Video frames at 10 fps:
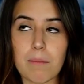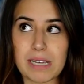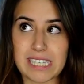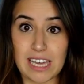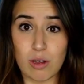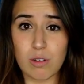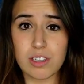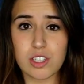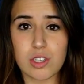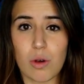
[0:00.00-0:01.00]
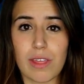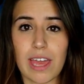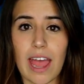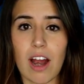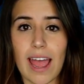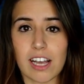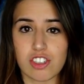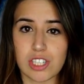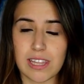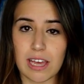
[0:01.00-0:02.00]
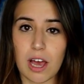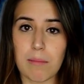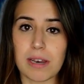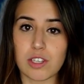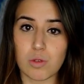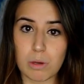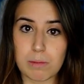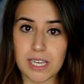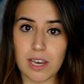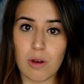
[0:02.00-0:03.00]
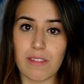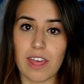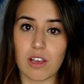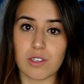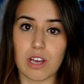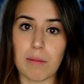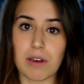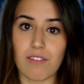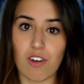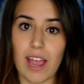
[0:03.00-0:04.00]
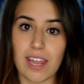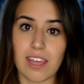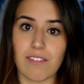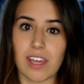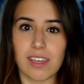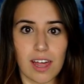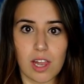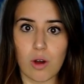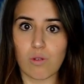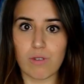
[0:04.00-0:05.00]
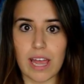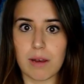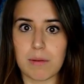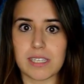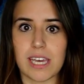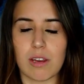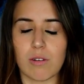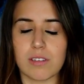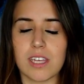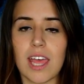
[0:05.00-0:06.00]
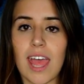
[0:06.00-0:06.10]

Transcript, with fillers: potatoes so they are actually they come in sweet potato and they also come in a variety of like yellow red potatoes